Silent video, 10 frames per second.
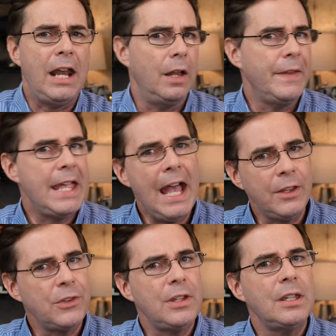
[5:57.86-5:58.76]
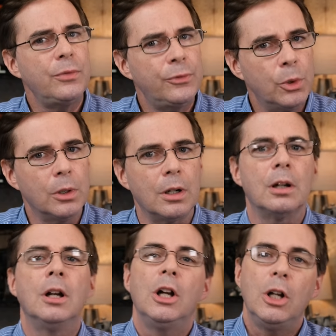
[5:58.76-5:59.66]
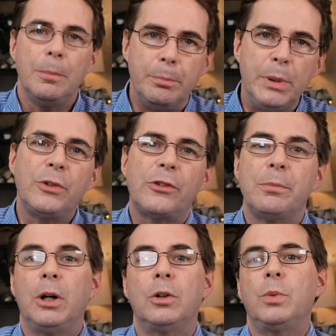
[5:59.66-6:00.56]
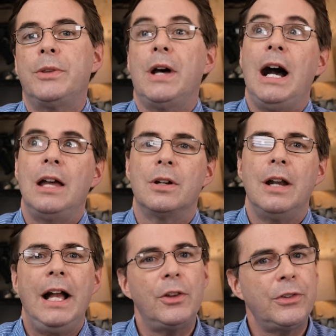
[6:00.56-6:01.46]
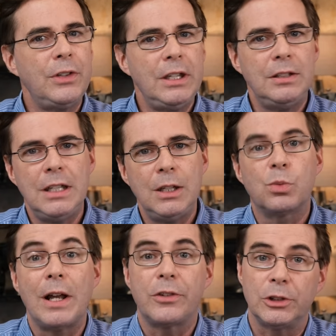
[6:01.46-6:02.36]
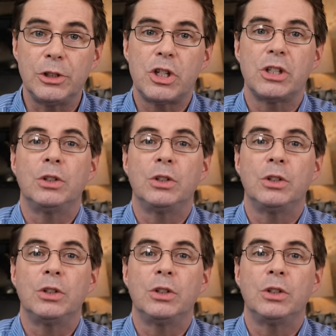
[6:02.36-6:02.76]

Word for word: on the X T four, boost mode with either L C D resolution